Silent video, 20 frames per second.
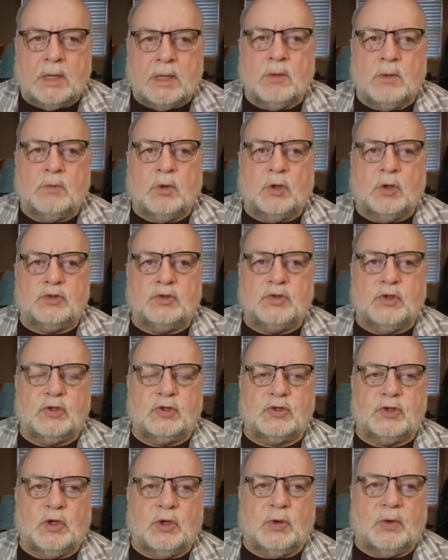most of the
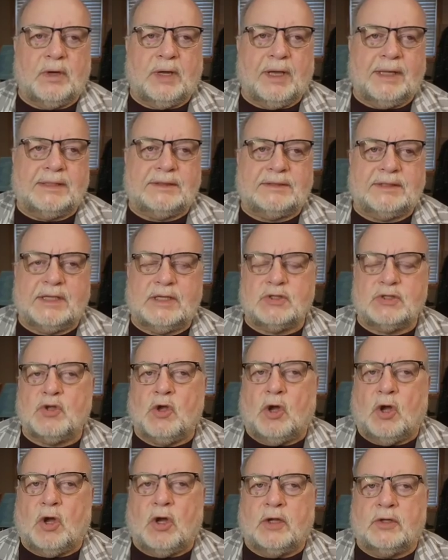snow and ice has
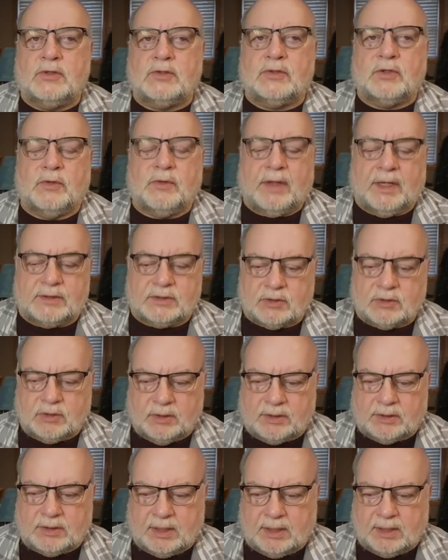gone, so that's a
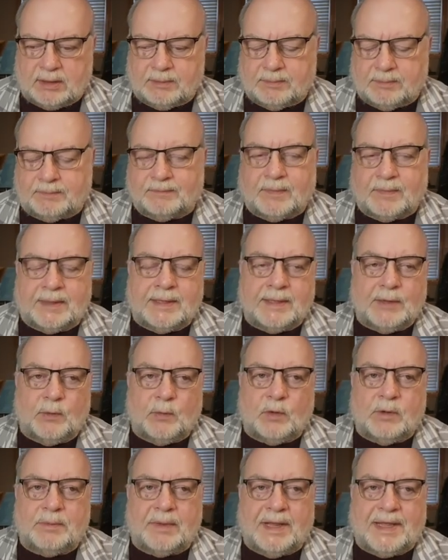good thing.
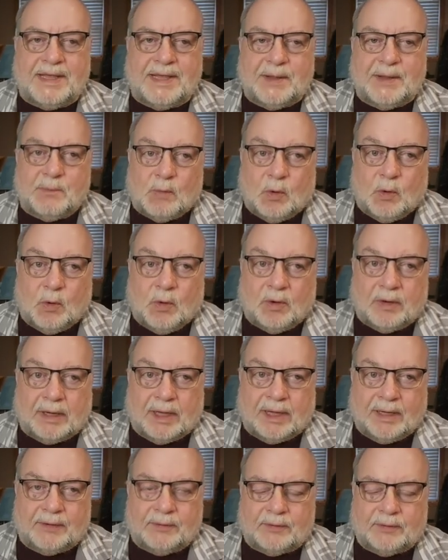We may get more,
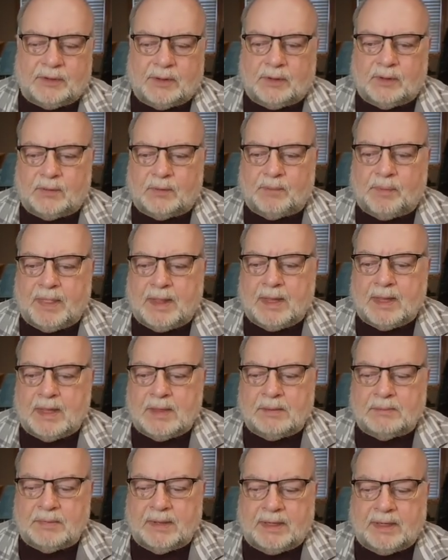I don't know.
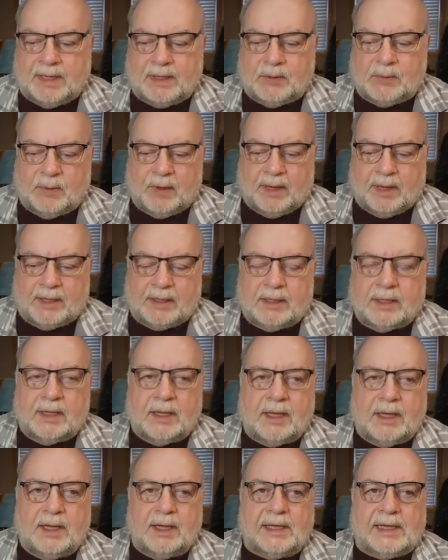But anyway,
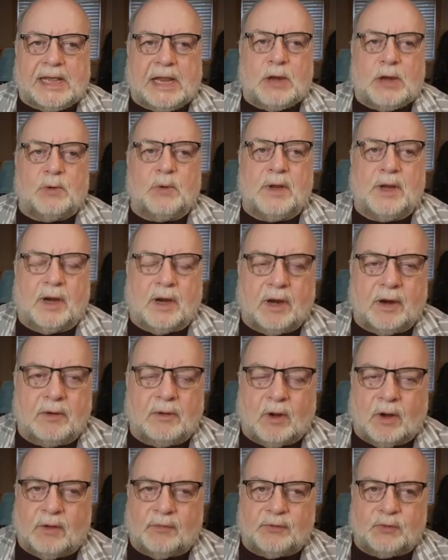here we
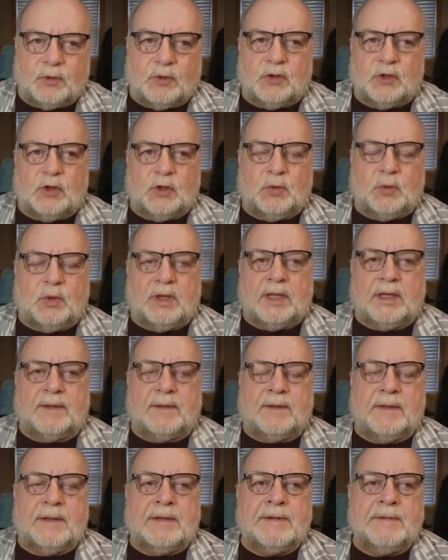are off to a new
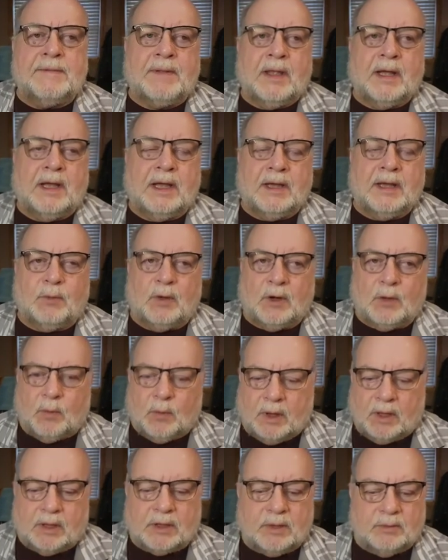week. I want to
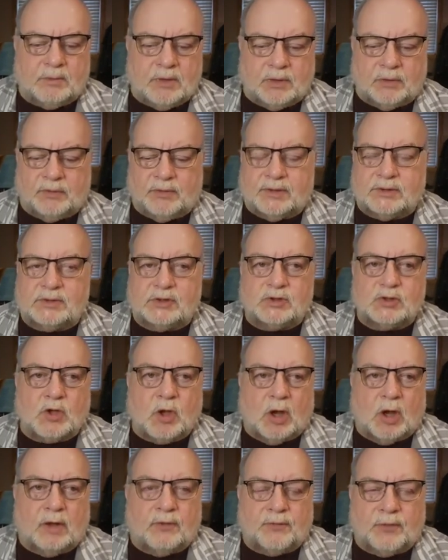welcome you. This is
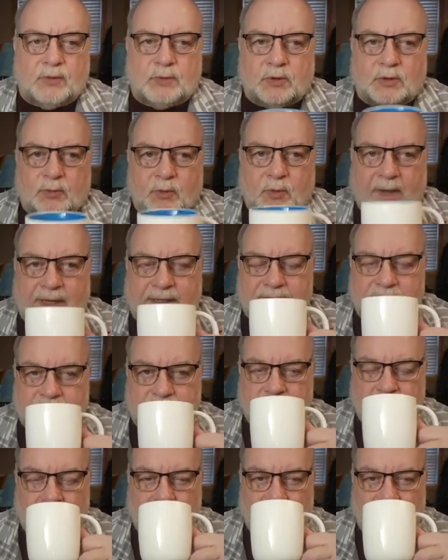Coffee with Wes.